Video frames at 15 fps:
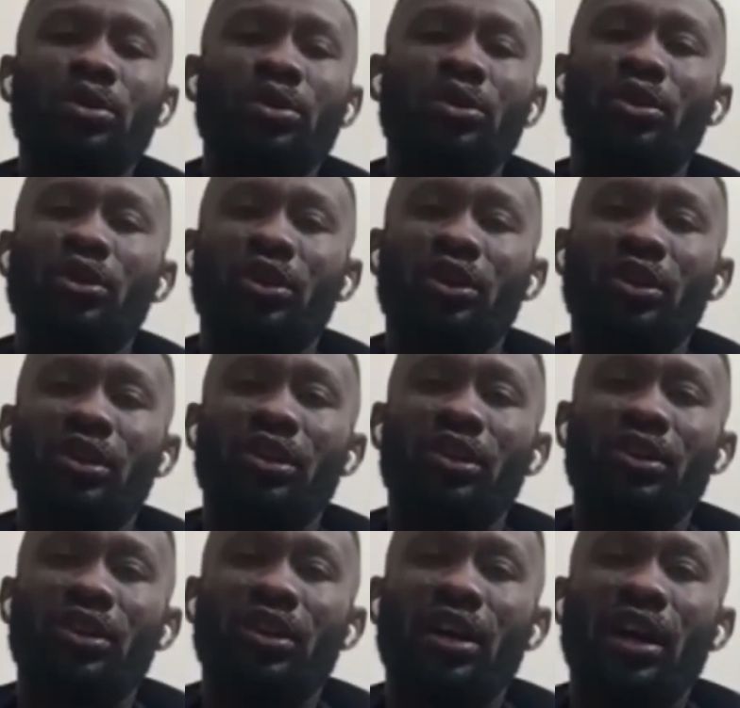to you.
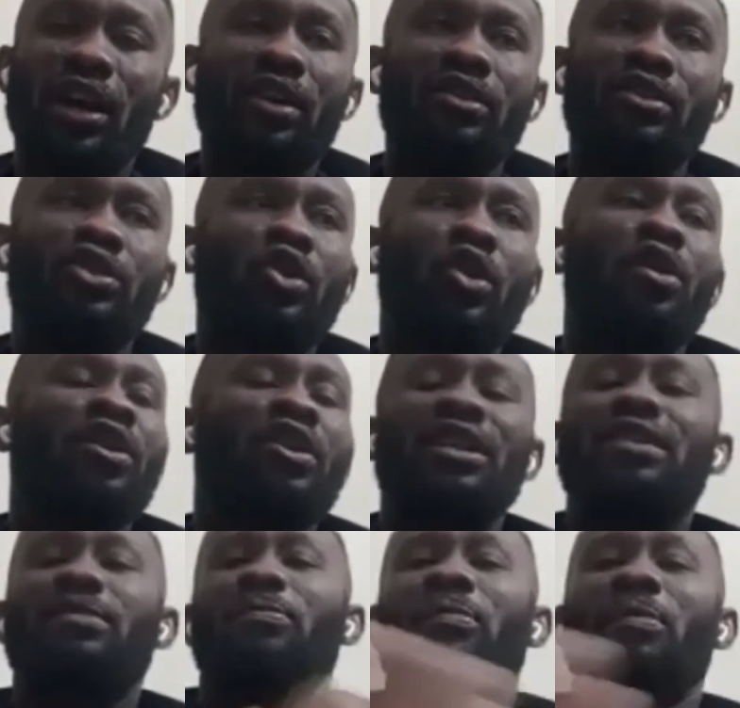So
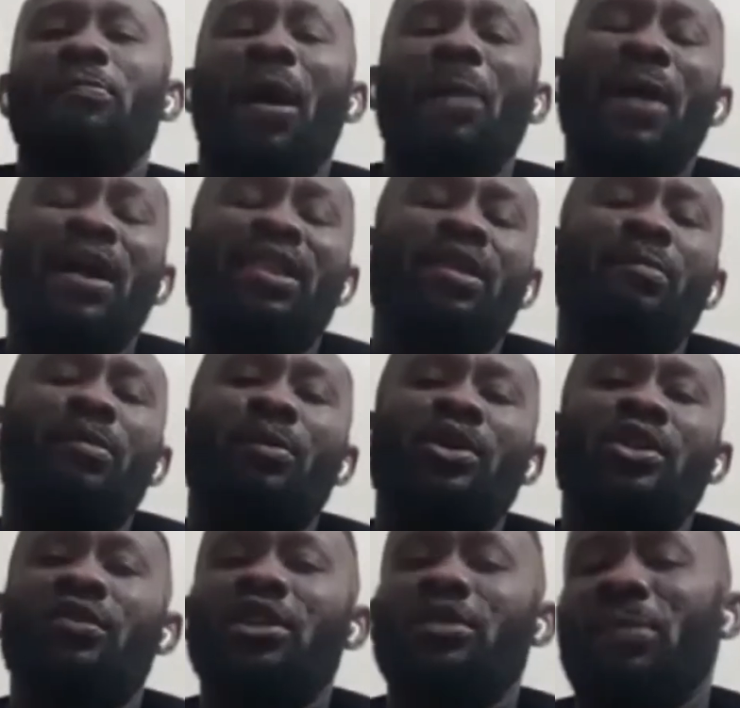this, I think
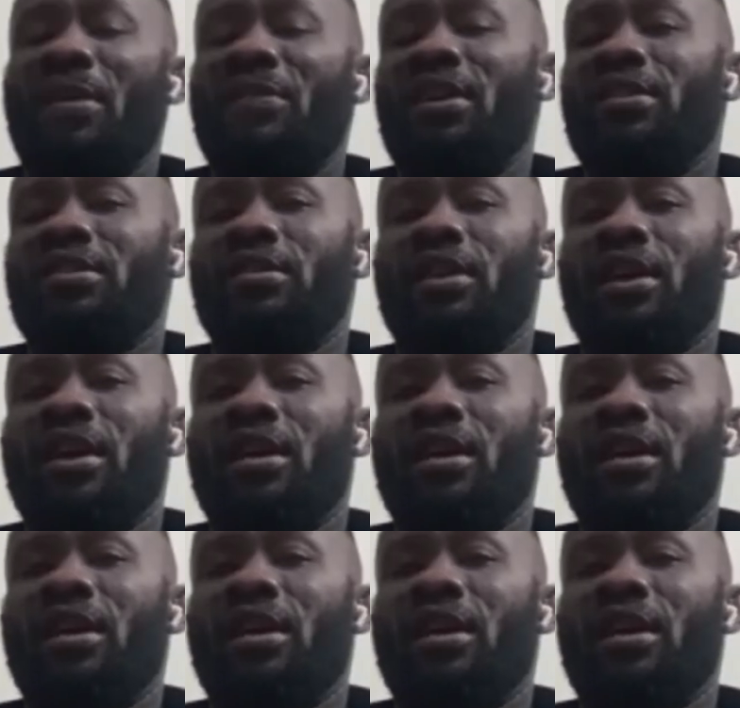most of these private